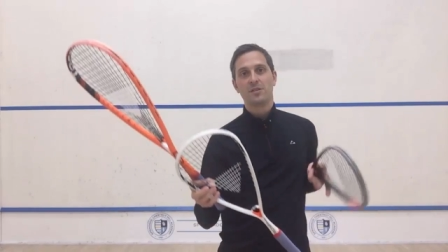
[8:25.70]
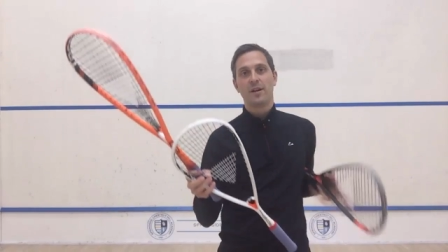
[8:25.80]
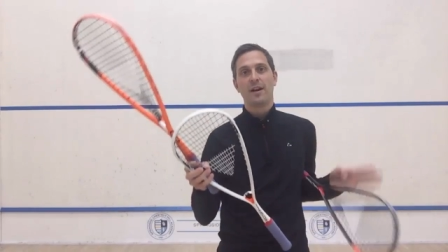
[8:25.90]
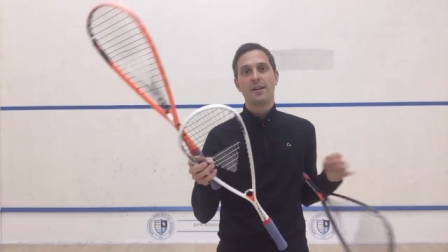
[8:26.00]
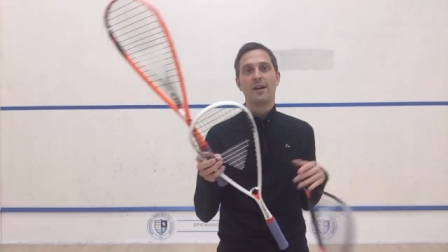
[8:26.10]

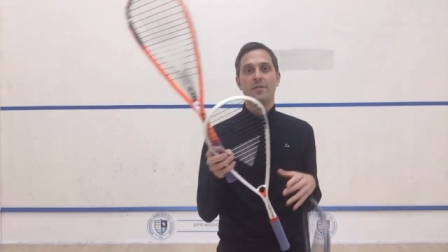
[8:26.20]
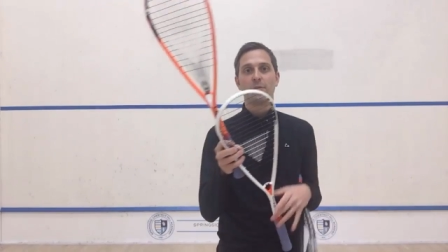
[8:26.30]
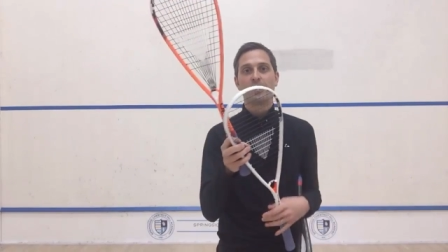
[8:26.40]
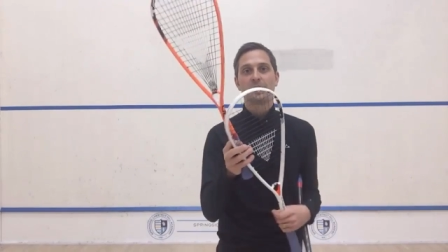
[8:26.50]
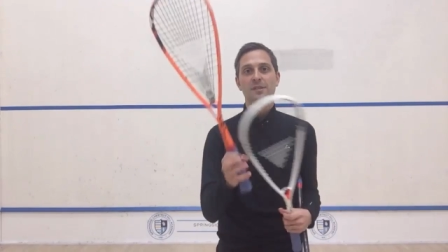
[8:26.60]
head heavy
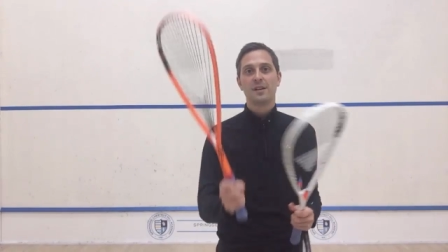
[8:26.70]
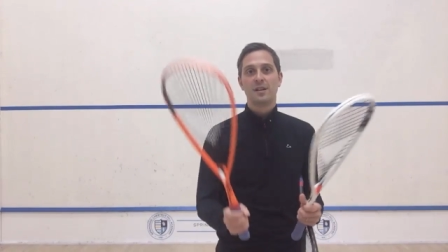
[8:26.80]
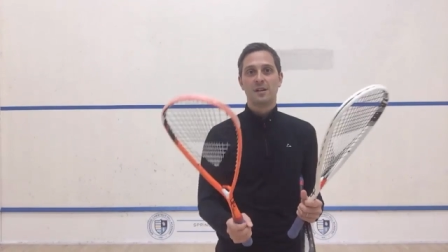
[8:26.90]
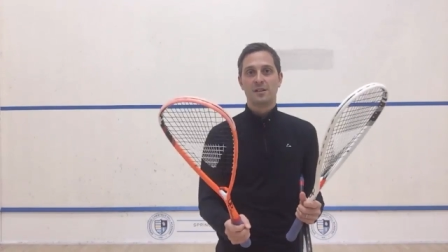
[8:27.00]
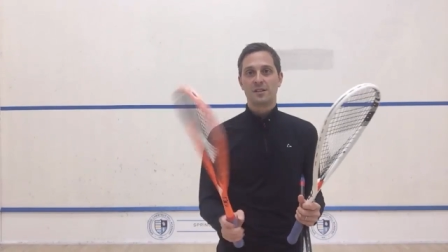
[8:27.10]
ones,
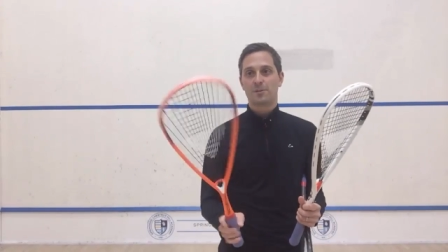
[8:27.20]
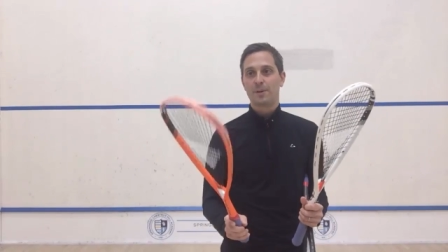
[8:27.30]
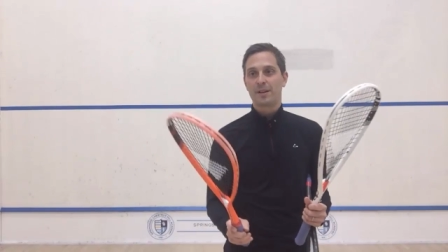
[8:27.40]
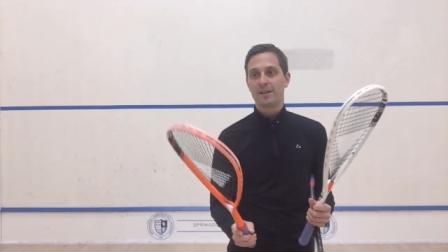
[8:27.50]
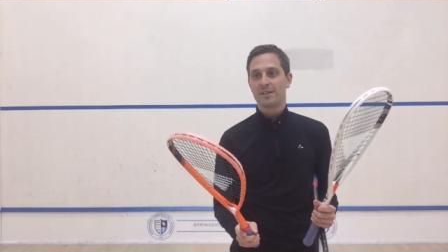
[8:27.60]
just
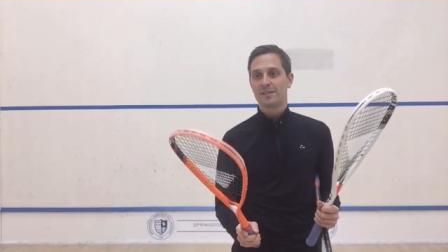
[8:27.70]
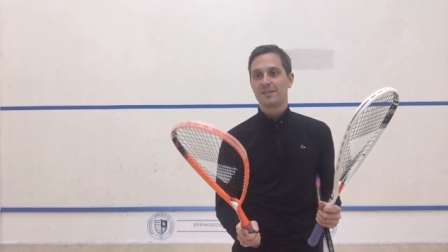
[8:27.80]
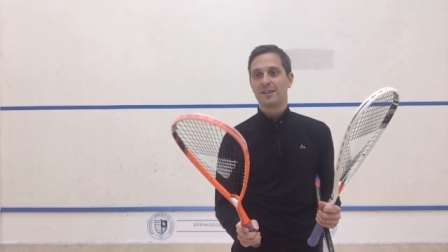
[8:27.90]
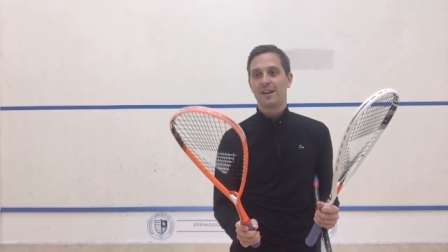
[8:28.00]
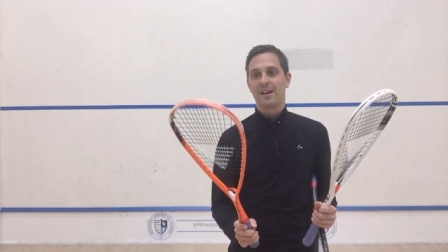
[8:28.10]
because
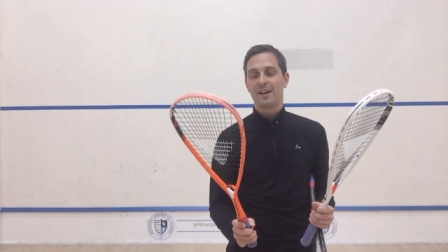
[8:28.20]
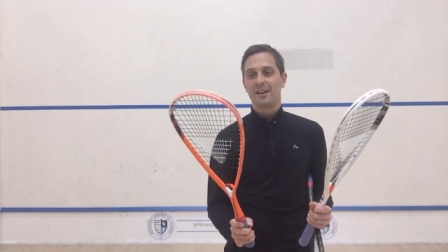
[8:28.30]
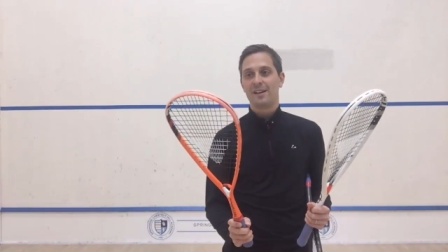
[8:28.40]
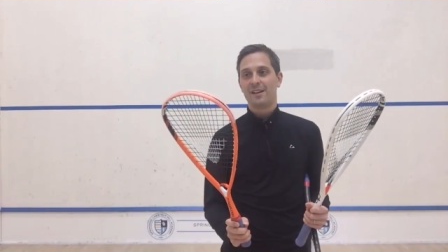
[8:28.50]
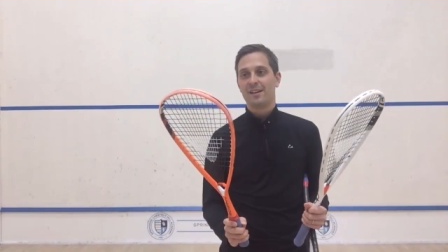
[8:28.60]

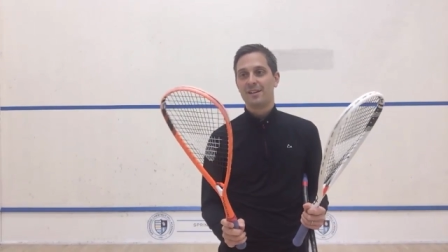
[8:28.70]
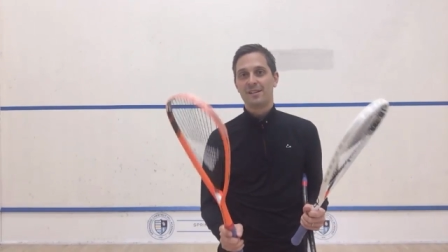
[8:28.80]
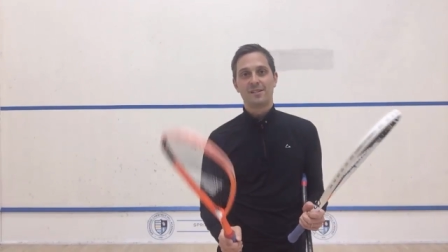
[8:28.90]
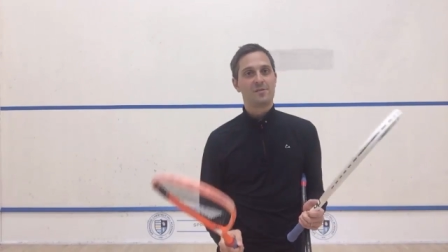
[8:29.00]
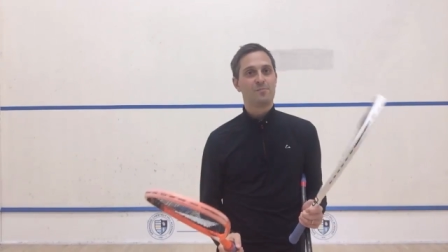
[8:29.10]

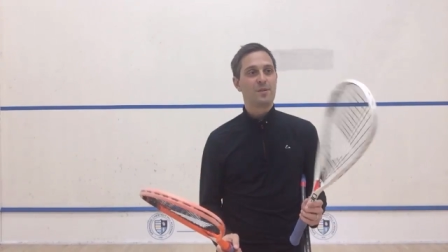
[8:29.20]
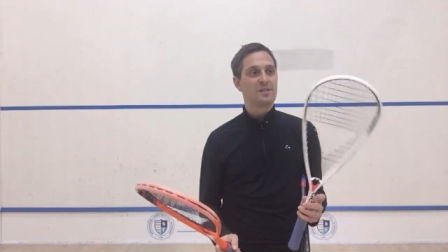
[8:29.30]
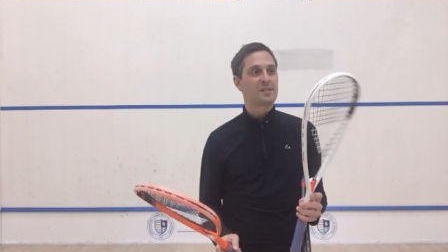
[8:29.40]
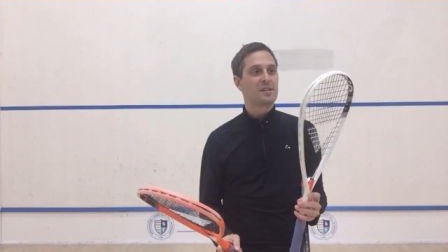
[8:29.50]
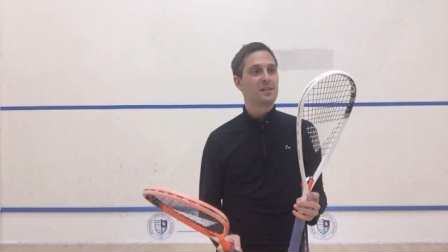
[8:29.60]

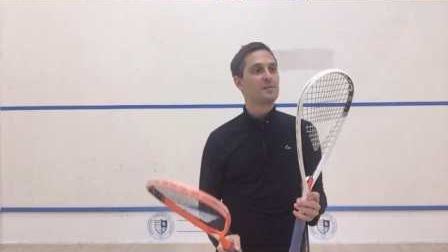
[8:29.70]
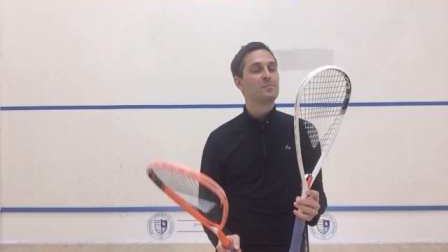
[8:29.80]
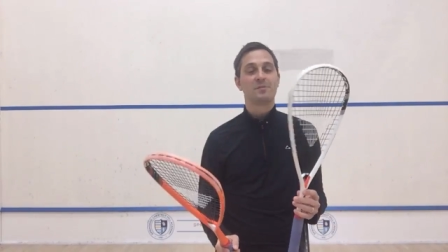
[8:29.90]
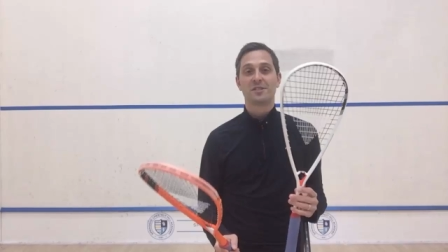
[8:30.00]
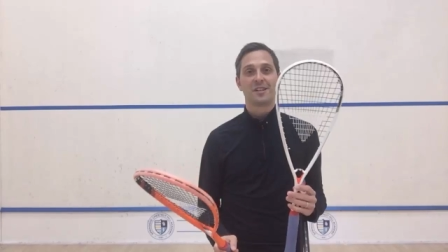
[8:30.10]
basically I'm
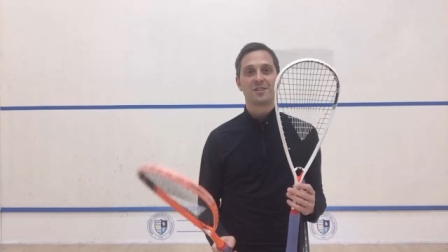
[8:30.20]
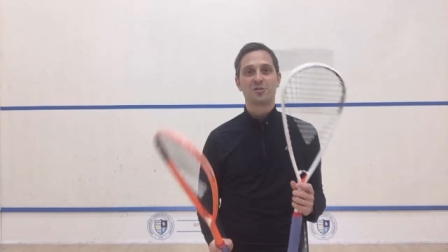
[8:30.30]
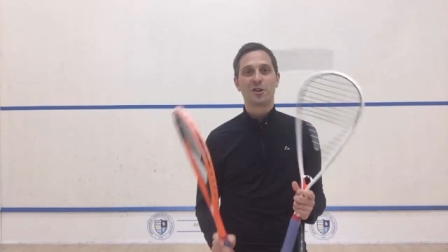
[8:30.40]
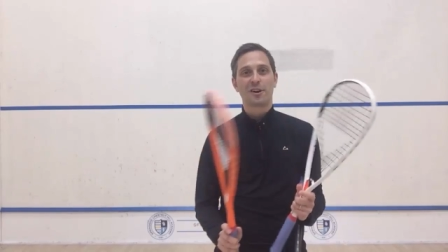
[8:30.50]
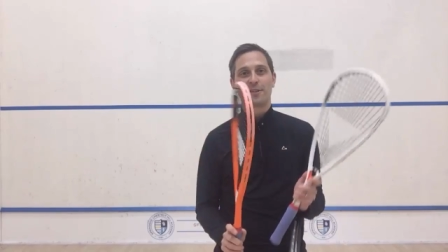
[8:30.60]
just not
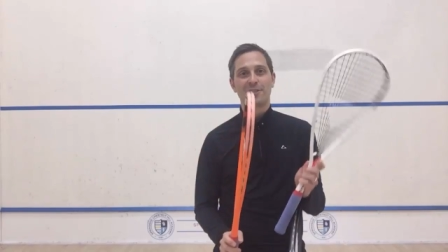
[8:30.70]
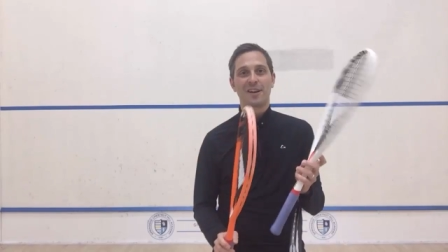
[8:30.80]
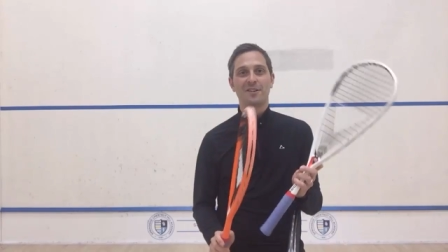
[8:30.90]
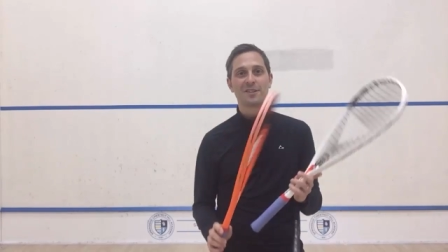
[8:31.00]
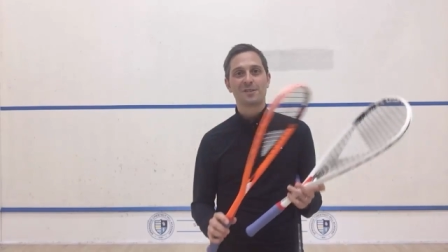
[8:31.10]
strong enough to
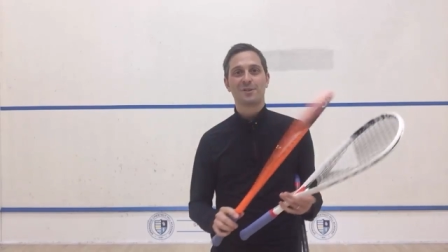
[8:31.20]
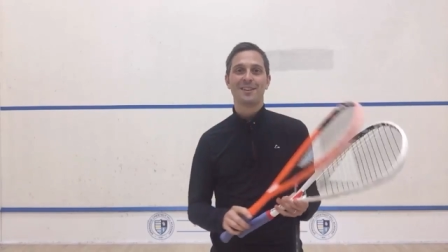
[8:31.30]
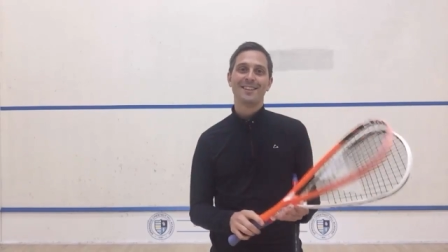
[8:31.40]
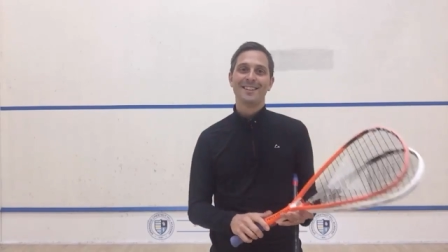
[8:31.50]
handle this one.